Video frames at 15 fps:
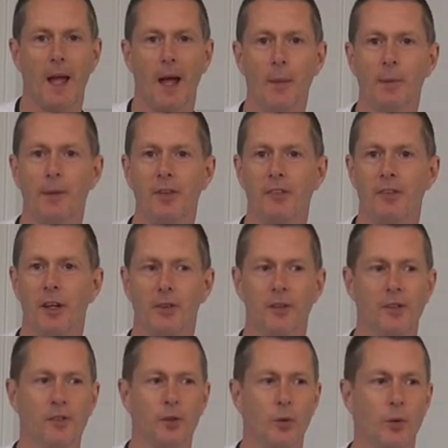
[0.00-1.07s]
I'm going to start
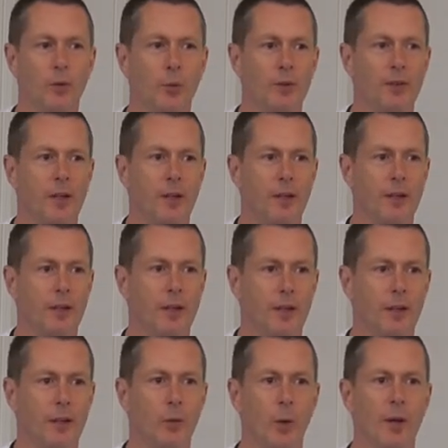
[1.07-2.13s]
this talk with a,
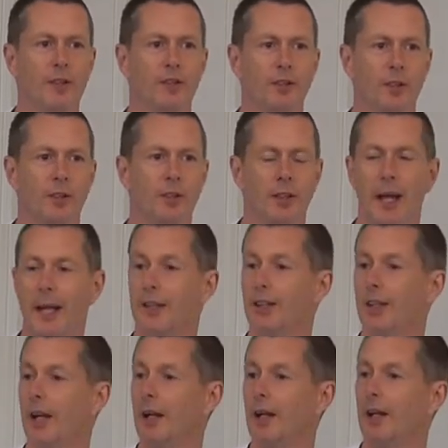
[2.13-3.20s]
a question, and
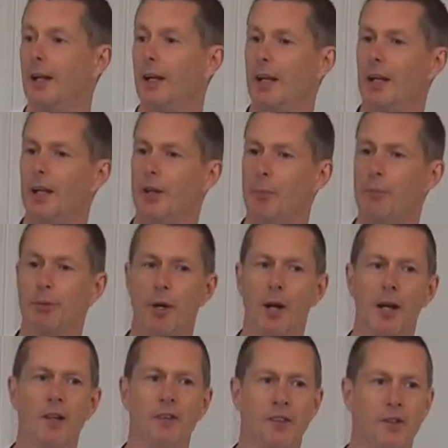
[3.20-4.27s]
the, the
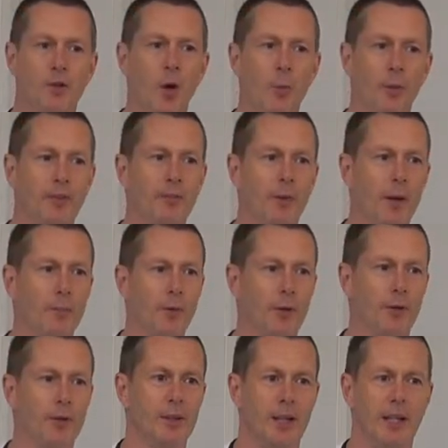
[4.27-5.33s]
prize is a copy of my
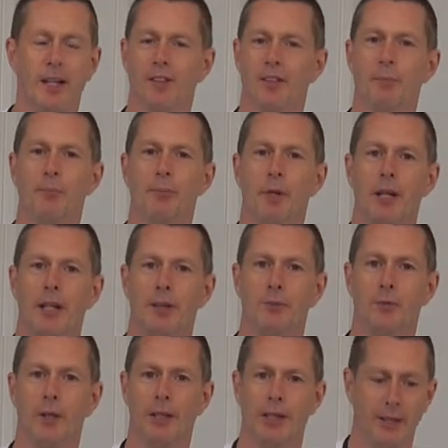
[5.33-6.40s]
book, and it's a brilliant
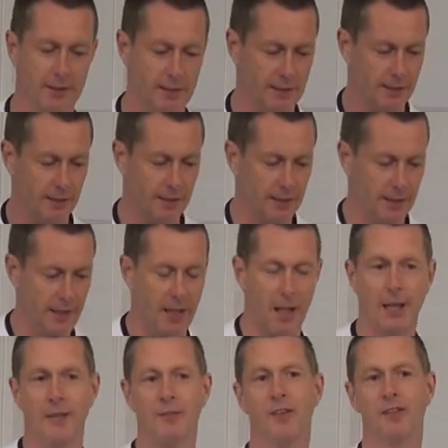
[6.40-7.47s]
read, and
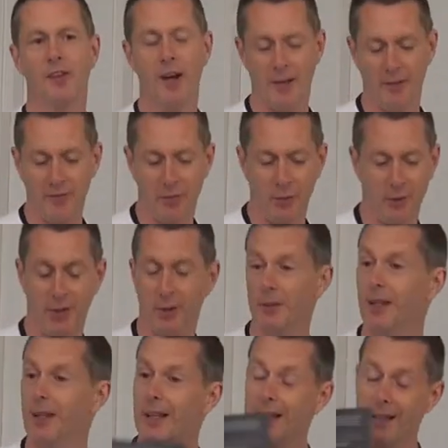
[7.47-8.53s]
I'll even sign it for you.
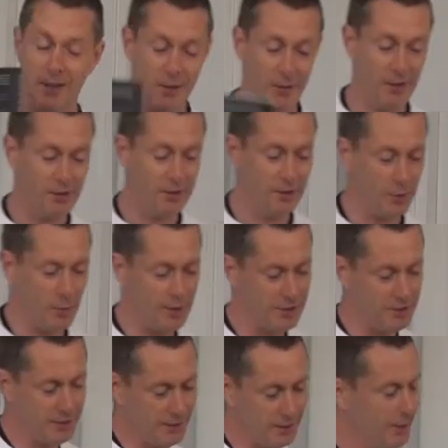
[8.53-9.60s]
This is the
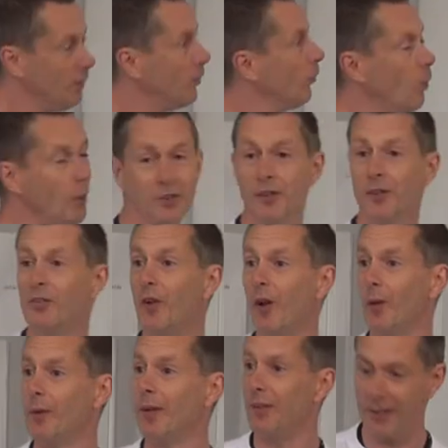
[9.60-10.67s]
question: What do the
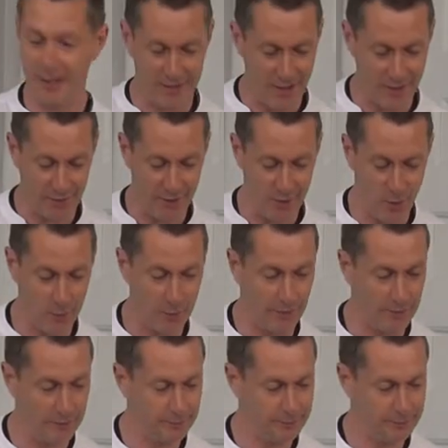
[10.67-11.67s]
following things have in common?